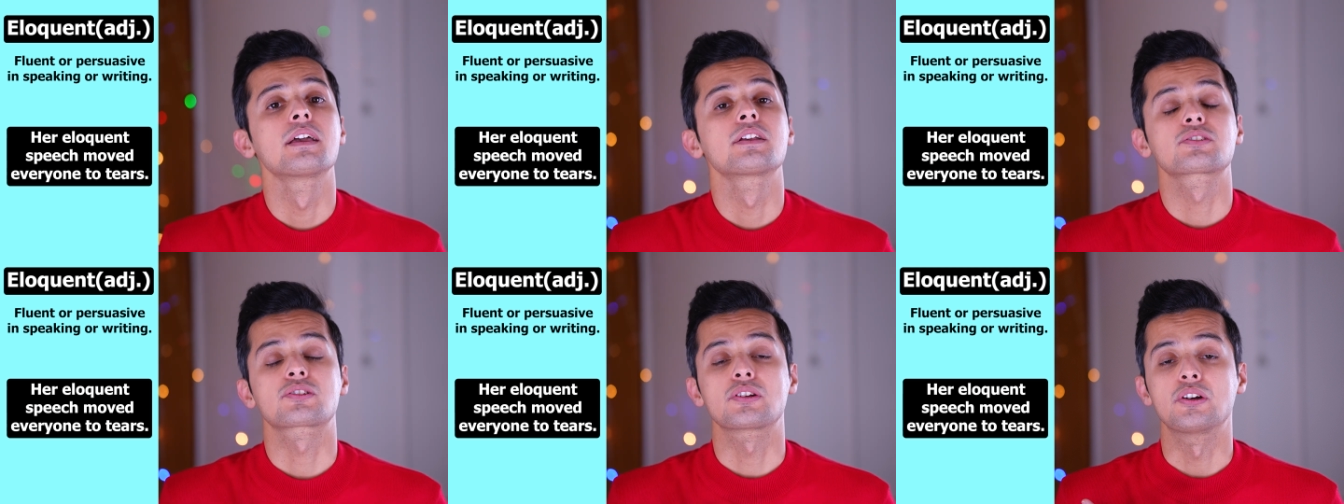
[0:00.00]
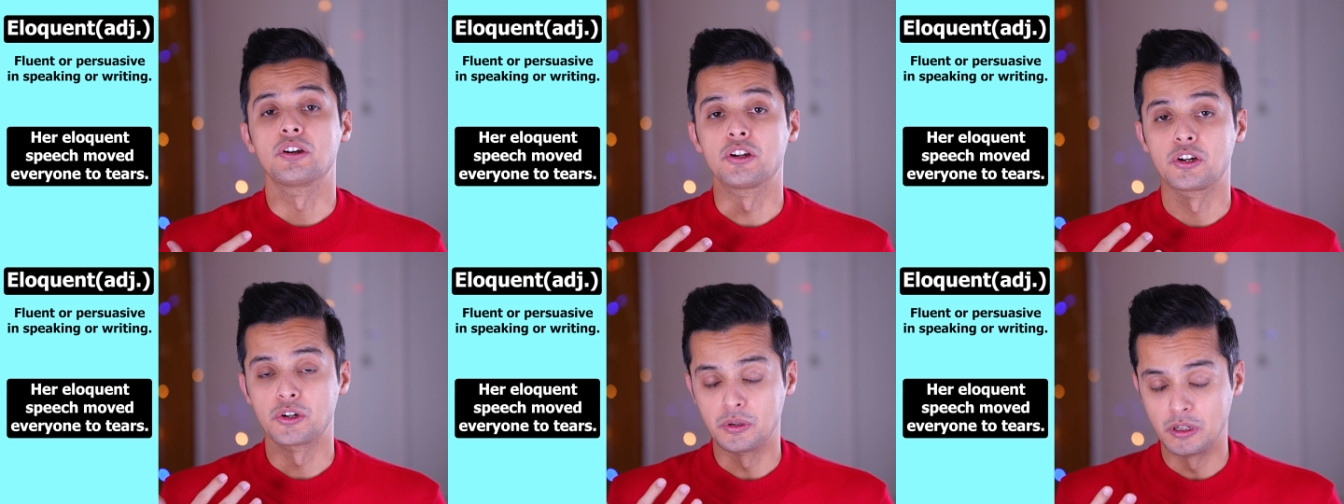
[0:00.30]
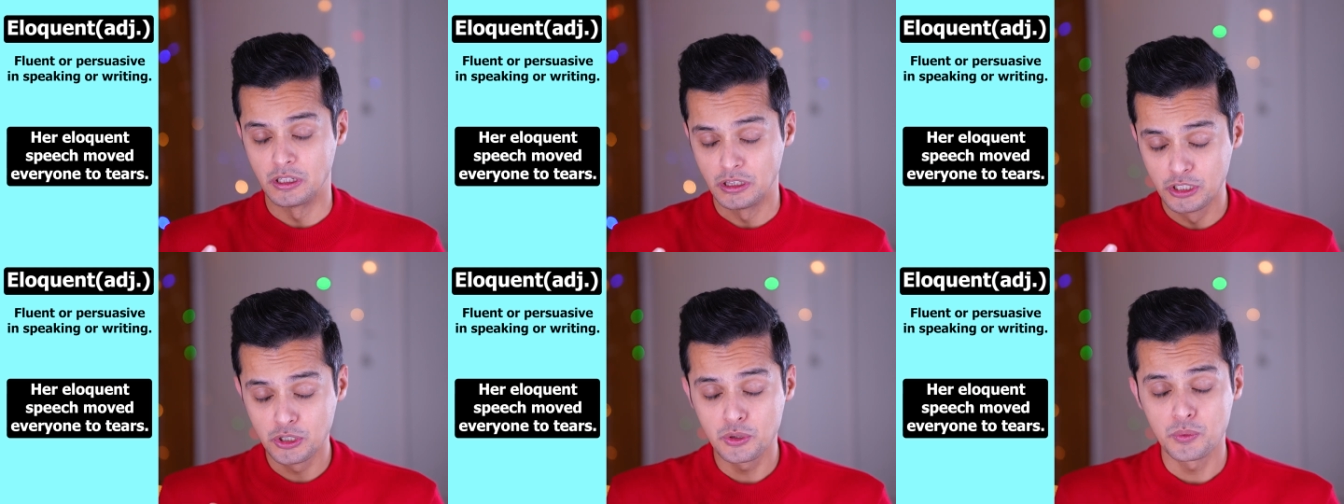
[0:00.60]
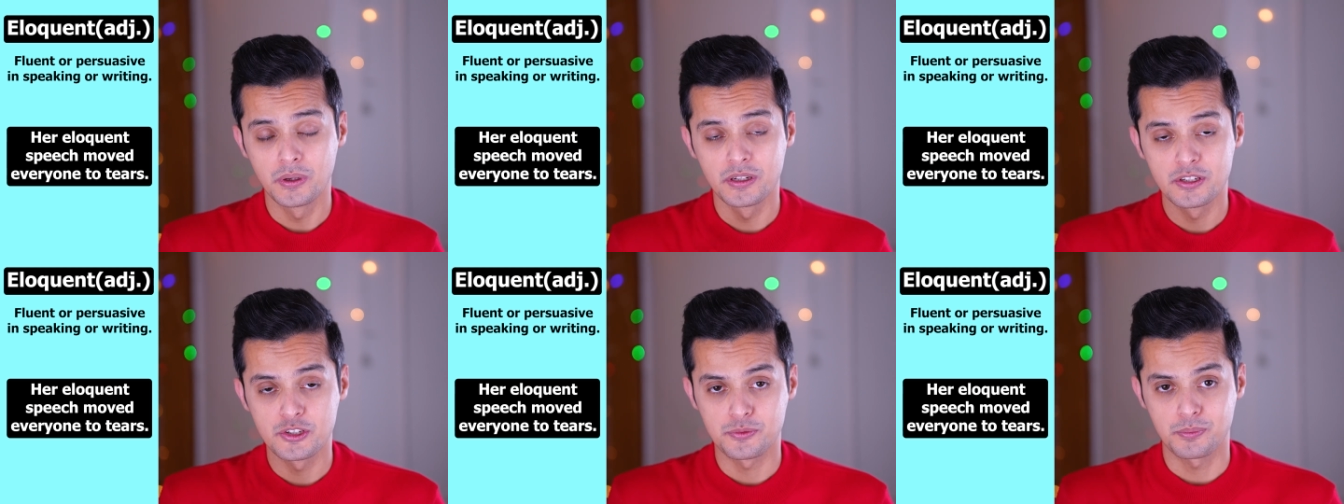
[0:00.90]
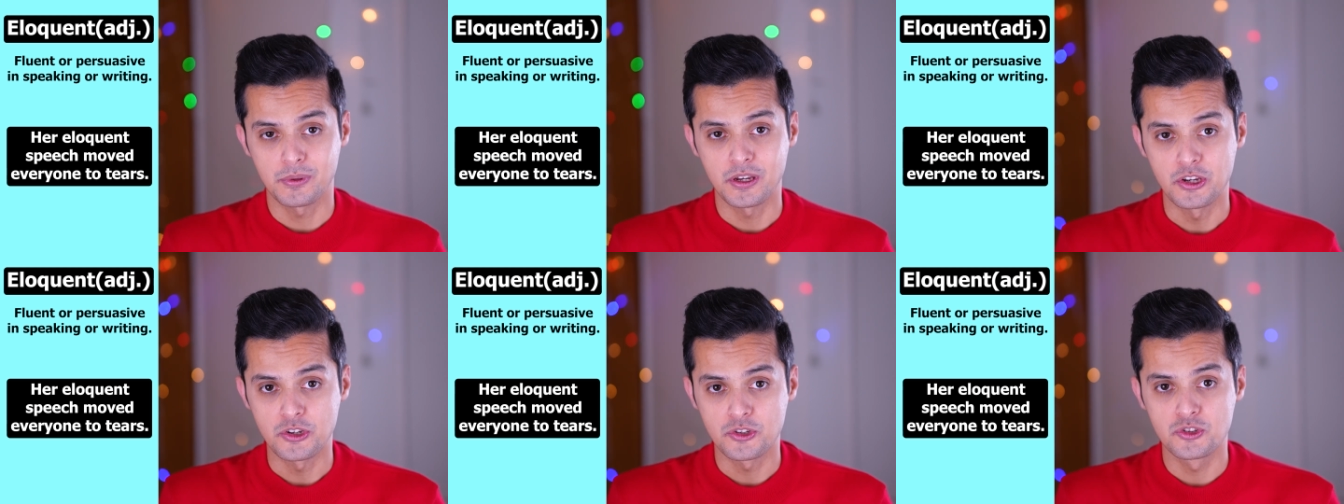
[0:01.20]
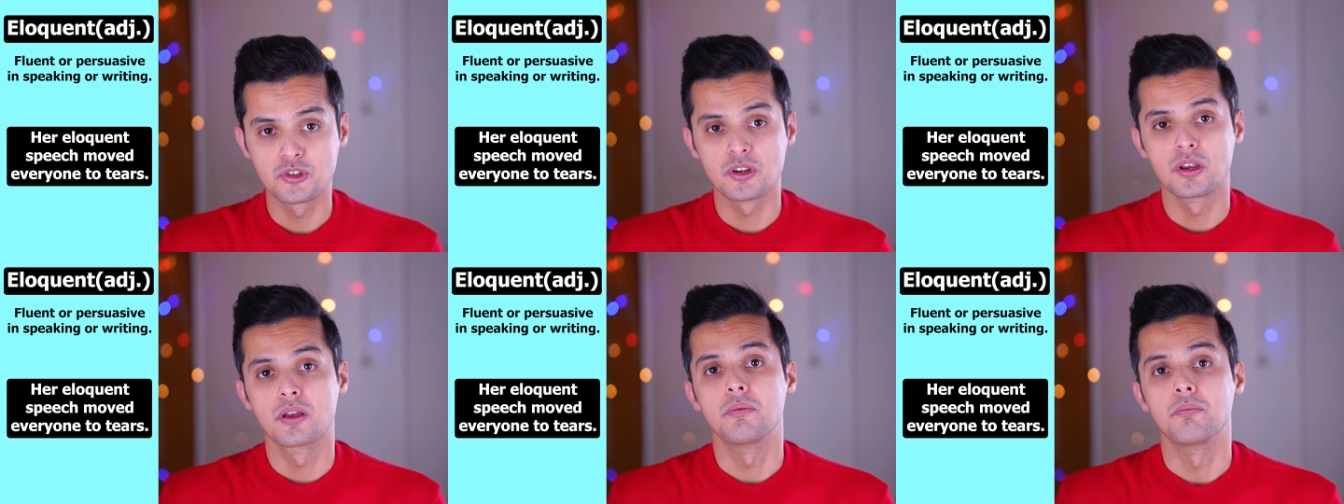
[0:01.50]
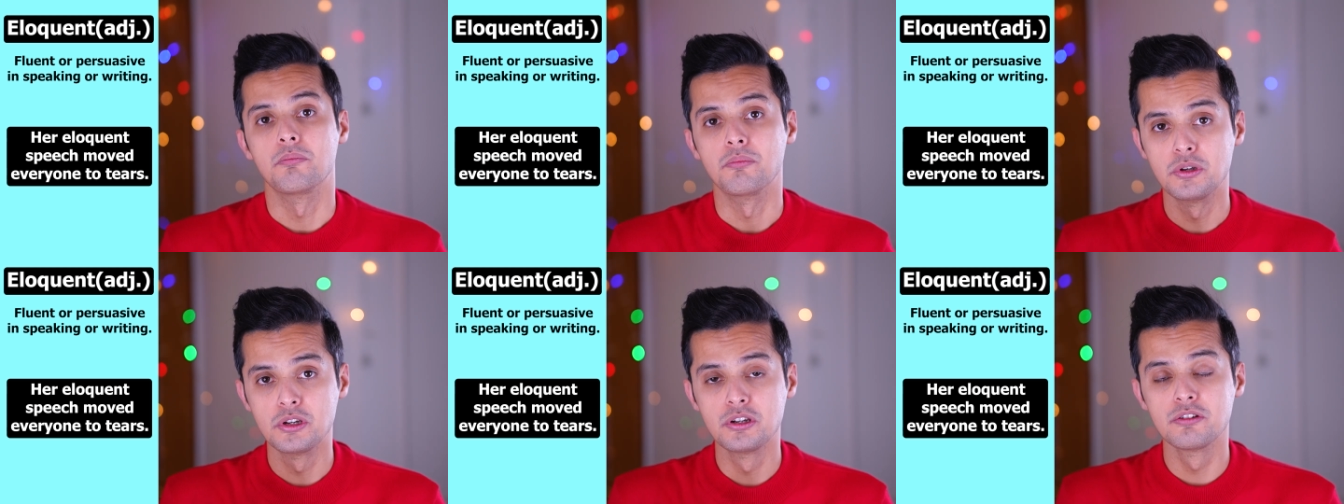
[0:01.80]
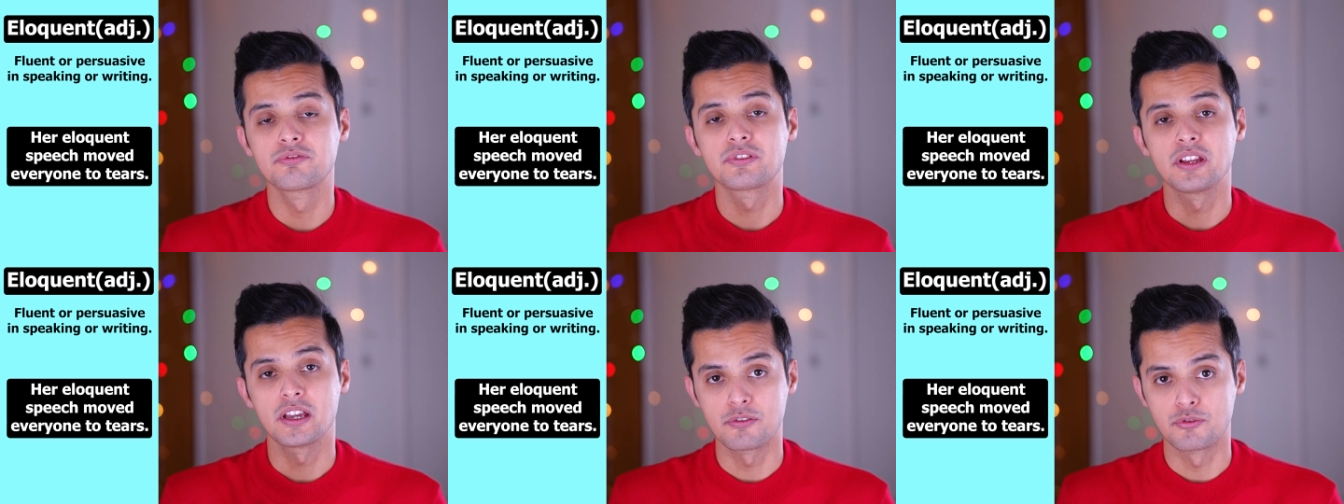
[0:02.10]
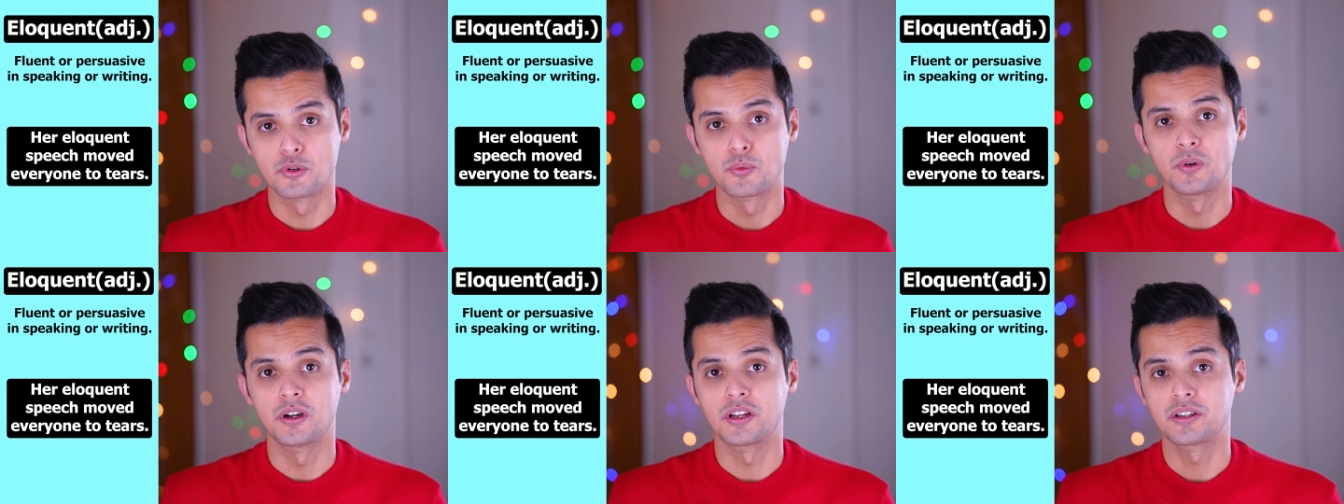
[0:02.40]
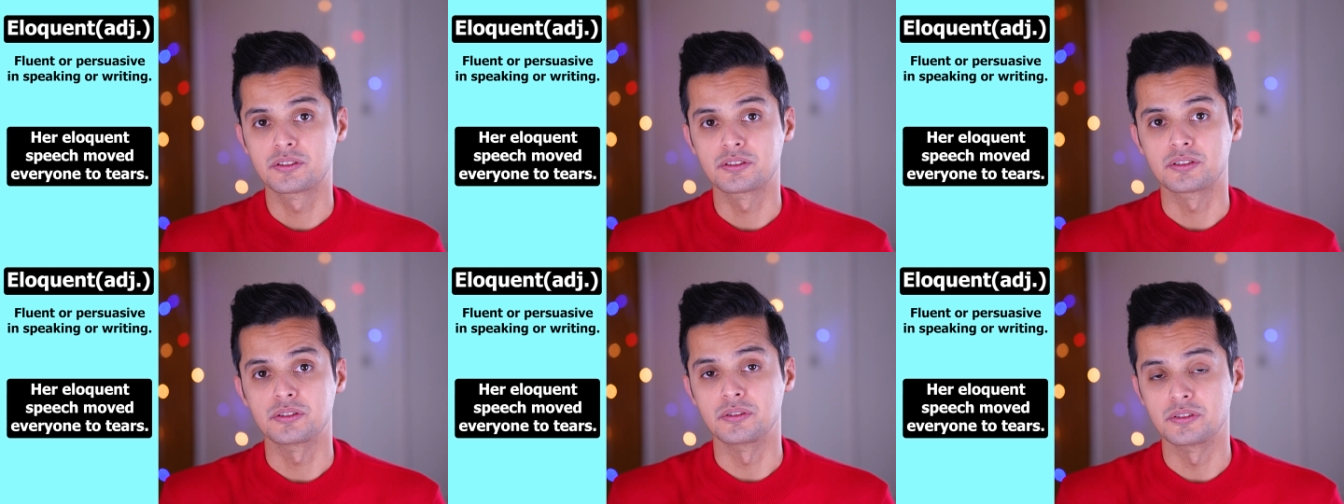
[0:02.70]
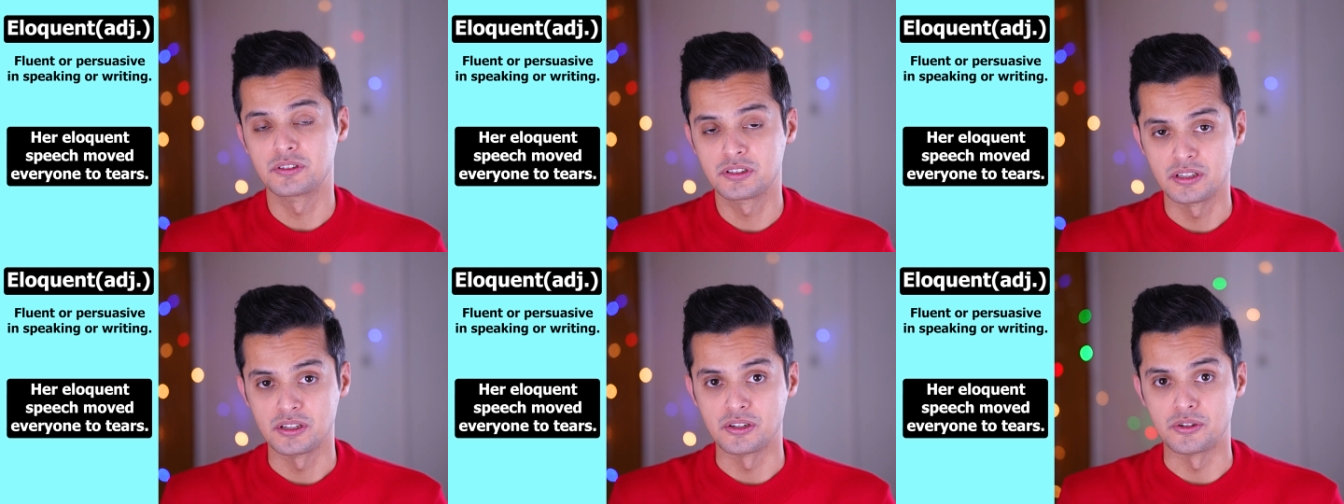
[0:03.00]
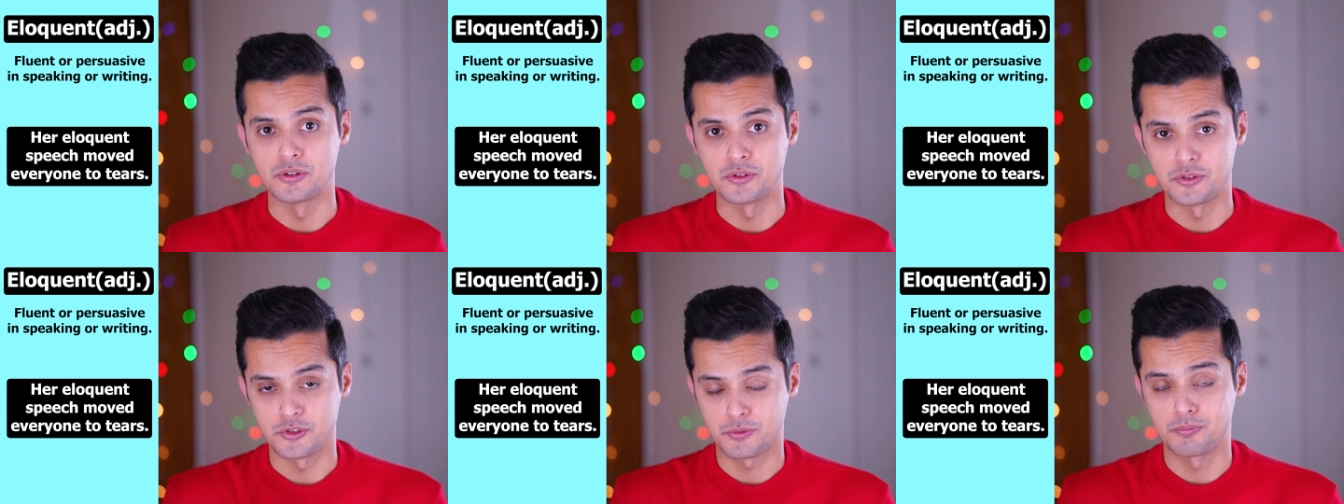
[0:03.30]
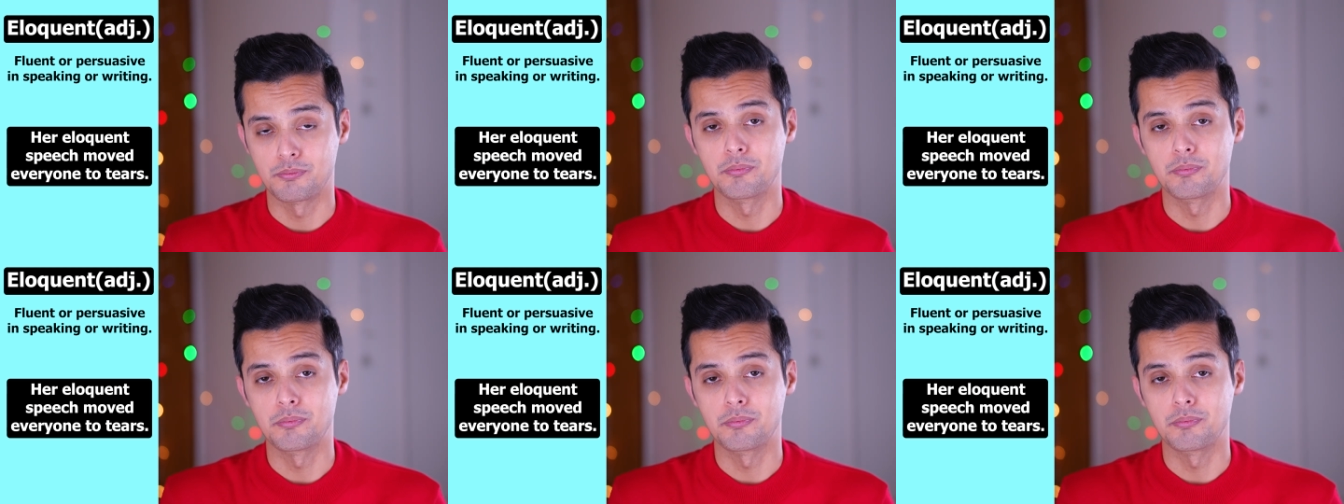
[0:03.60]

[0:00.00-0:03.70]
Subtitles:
So her eloquent speech moved everyone to tears,